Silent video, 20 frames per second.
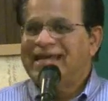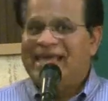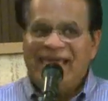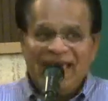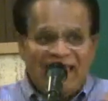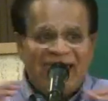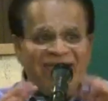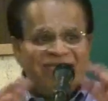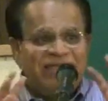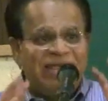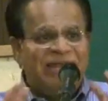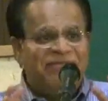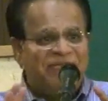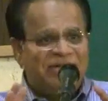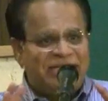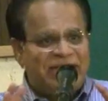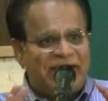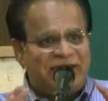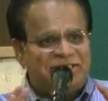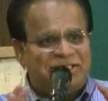He gave the
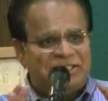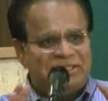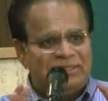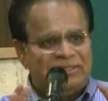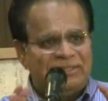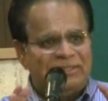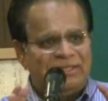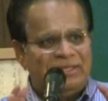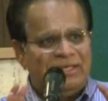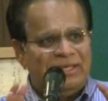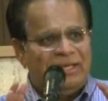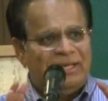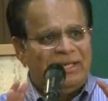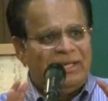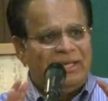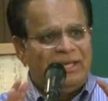invitation.